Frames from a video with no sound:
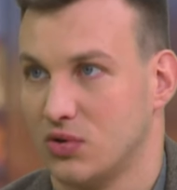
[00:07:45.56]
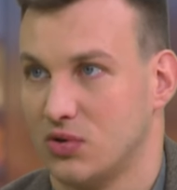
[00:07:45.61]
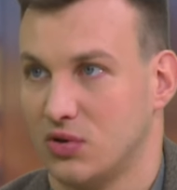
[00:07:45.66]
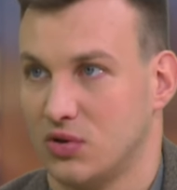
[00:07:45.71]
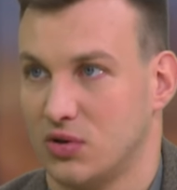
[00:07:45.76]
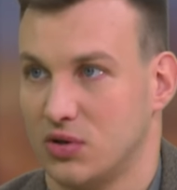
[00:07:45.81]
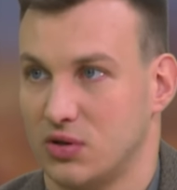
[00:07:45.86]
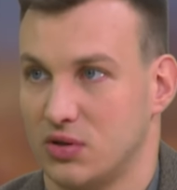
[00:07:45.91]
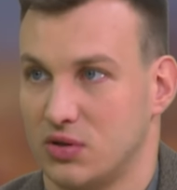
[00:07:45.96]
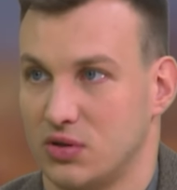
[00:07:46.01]

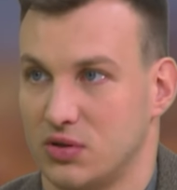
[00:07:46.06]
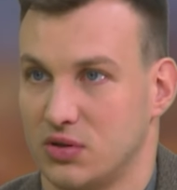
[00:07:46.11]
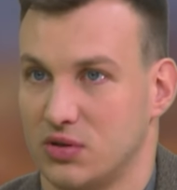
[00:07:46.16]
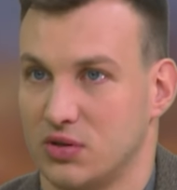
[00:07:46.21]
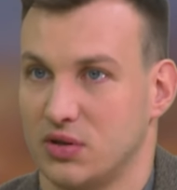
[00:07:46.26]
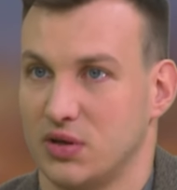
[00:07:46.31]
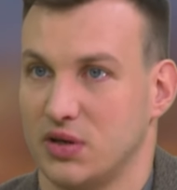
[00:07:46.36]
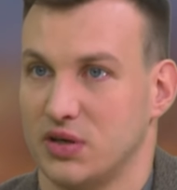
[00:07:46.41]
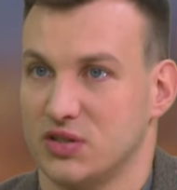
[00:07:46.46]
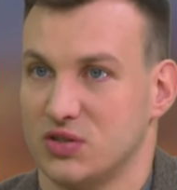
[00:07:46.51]

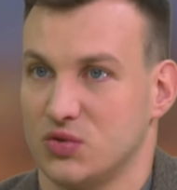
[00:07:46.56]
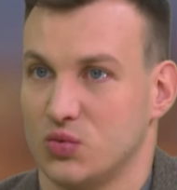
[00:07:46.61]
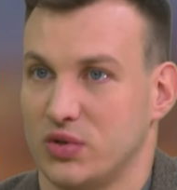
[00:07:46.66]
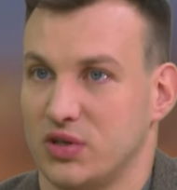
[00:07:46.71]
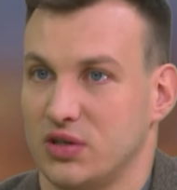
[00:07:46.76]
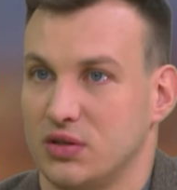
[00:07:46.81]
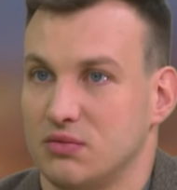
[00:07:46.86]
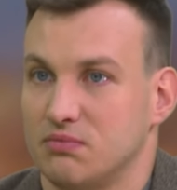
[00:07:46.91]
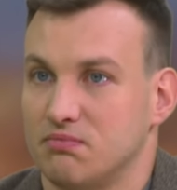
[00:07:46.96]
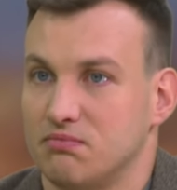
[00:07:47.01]
or as
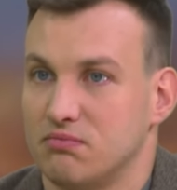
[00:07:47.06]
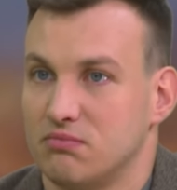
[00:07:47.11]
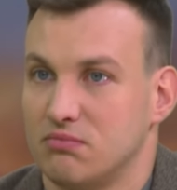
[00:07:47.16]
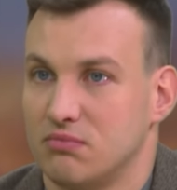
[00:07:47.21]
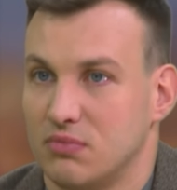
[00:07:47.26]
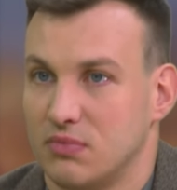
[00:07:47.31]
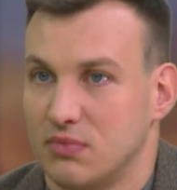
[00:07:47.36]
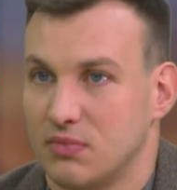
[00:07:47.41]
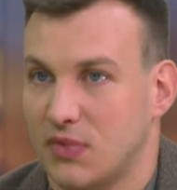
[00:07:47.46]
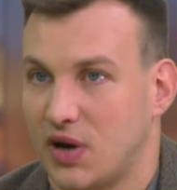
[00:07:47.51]
we
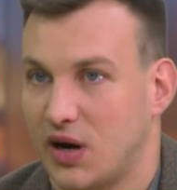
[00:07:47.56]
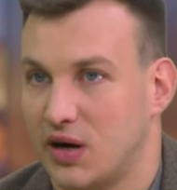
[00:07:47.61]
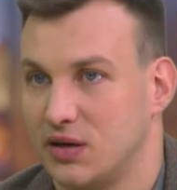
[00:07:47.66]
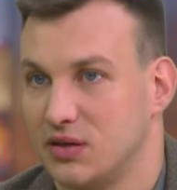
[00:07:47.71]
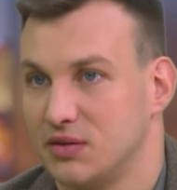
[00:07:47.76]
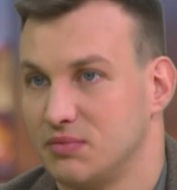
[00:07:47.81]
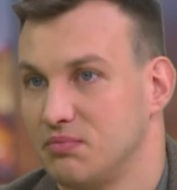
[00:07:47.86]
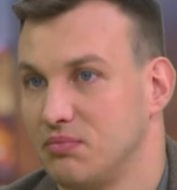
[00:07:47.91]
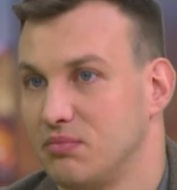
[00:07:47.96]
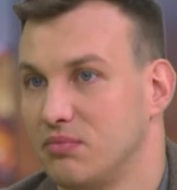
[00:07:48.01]

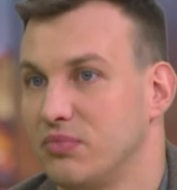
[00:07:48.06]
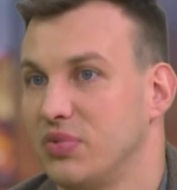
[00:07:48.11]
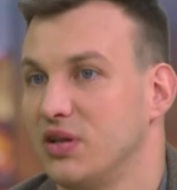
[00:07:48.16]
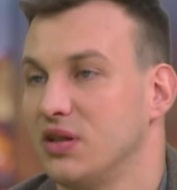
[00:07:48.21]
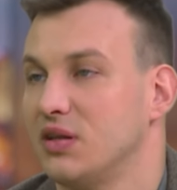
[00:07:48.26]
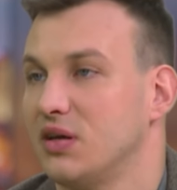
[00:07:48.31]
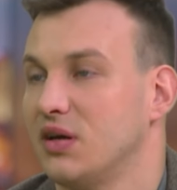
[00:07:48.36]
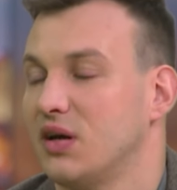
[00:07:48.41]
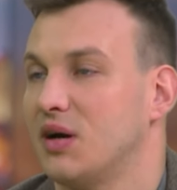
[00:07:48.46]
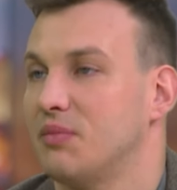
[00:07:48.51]
are
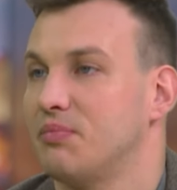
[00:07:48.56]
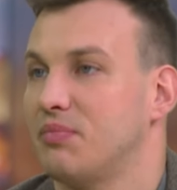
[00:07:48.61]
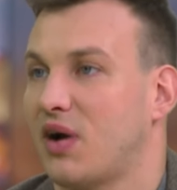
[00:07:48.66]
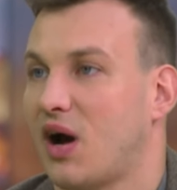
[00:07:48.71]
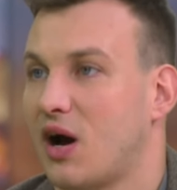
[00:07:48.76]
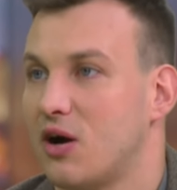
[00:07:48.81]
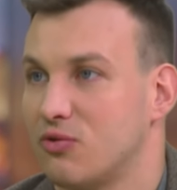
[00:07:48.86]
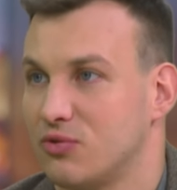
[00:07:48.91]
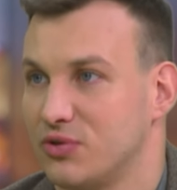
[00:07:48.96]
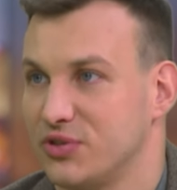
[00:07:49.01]
building up
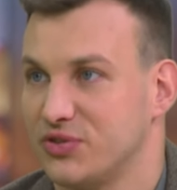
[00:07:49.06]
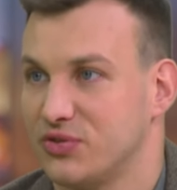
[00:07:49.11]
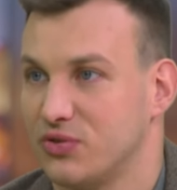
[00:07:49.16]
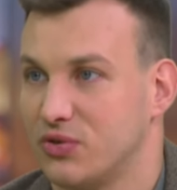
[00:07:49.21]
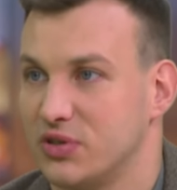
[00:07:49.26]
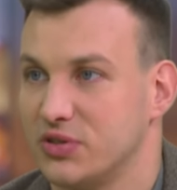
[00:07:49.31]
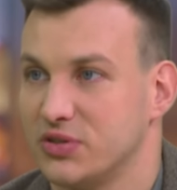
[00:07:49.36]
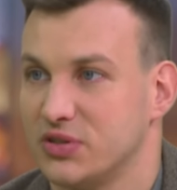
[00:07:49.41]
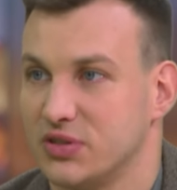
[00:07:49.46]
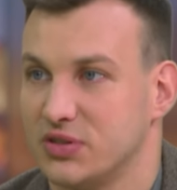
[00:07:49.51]
our
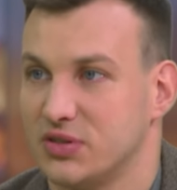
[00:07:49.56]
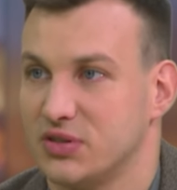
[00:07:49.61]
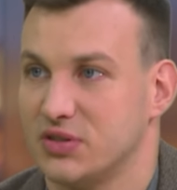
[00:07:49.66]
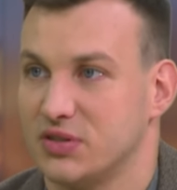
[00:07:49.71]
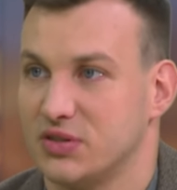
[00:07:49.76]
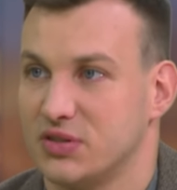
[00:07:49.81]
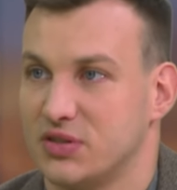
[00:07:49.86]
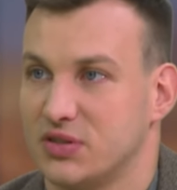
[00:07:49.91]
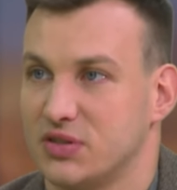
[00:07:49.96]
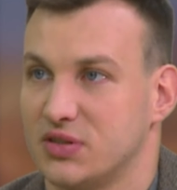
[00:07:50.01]
resources,
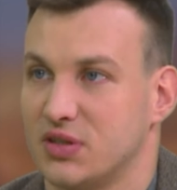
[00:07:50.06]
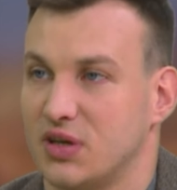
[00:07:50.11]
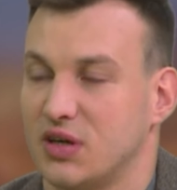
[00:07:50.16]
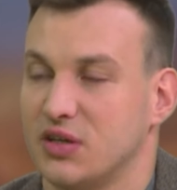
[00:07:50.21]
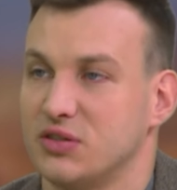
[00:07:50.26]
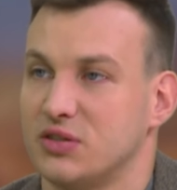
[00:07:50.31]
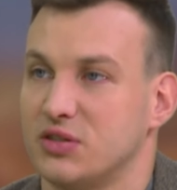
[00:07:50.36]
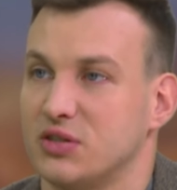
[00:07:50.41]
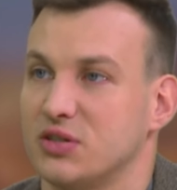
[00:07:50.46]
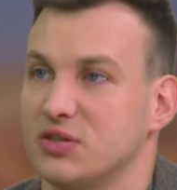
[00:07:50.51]
is
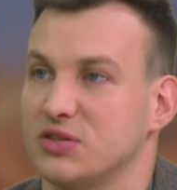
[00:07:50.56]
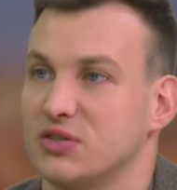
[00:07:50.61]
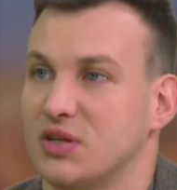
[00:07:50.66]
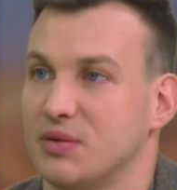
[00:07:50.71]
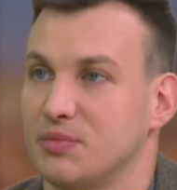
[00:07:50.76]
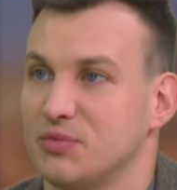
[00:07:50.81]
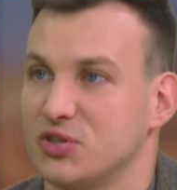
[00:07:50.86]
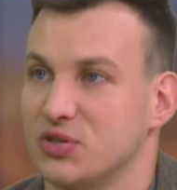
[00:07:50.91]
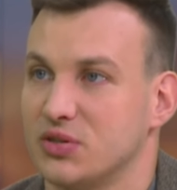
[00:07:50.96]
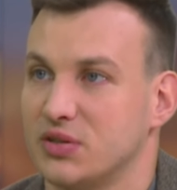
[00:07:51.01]
under
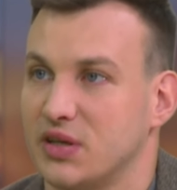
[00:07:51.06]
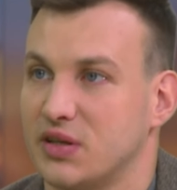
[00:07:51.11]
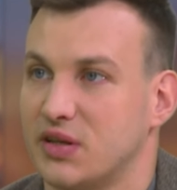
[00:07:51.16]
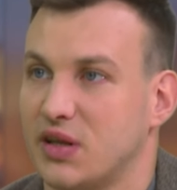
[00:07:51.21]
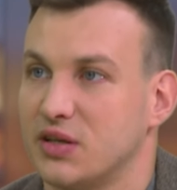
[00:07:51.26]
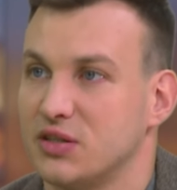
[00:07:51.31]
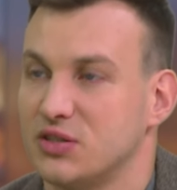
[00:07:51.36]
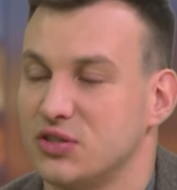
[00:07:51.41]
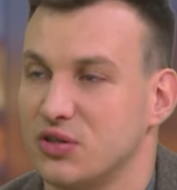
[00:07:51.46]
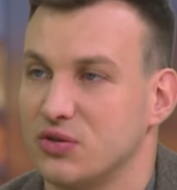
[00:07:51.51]
assumption that
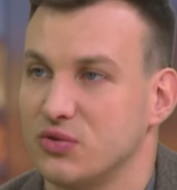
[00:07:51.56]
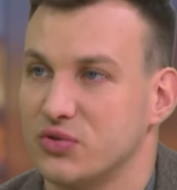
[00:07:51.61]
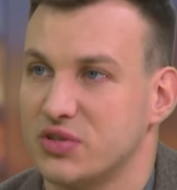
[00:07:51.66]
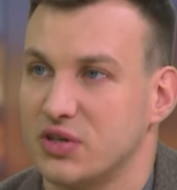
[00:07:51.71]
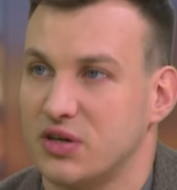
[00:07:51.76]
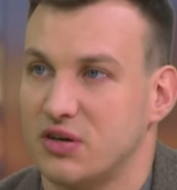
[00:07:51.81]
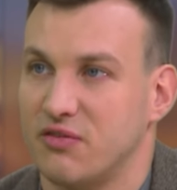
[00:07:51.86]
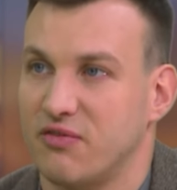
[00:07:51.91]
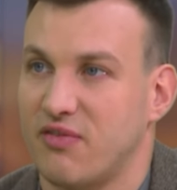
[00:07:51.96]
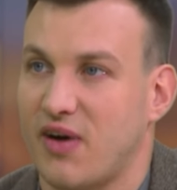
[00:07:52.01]

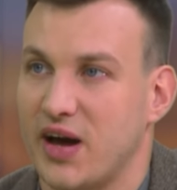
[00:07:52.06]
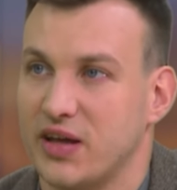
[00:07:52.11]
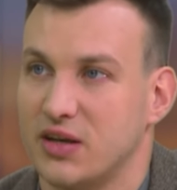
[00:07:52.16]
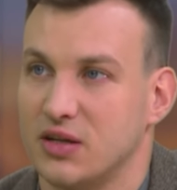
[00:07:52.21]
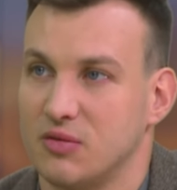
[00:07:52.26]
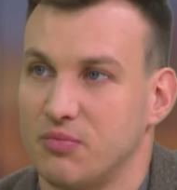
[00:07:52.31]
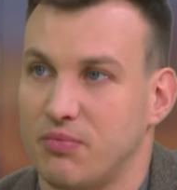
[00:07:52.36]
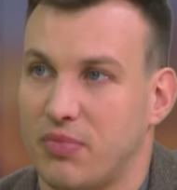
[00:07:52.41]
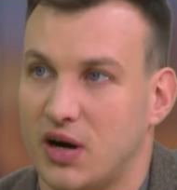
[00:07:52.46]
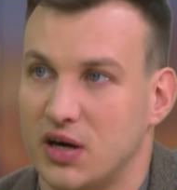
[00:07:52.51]
NGOs are a
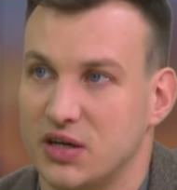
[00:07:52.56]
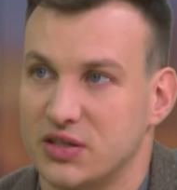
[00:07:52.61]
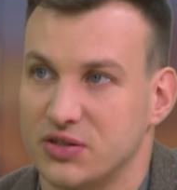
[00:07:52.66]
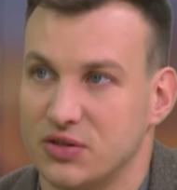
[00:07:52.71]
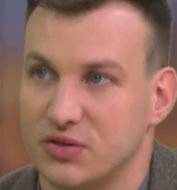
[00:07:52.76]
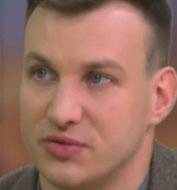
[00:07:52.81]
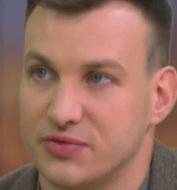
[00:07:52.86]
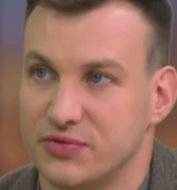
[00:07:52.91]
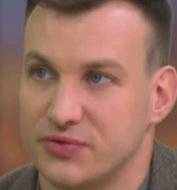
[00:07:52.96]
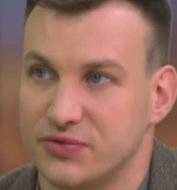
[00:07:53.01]
vital part
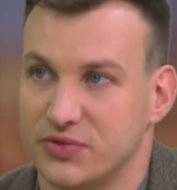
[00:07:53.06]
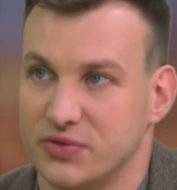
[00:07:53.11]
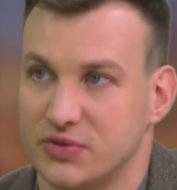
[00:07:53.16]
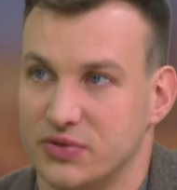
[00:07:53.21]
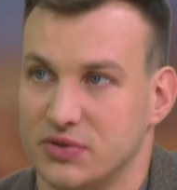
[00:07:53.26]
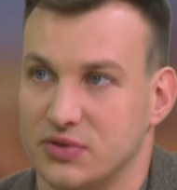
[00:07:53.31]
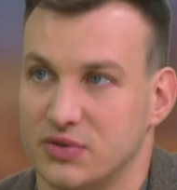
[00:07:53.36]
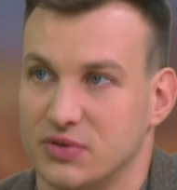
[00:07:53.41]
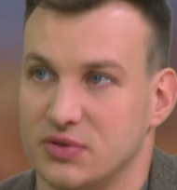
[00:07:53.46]
of uh,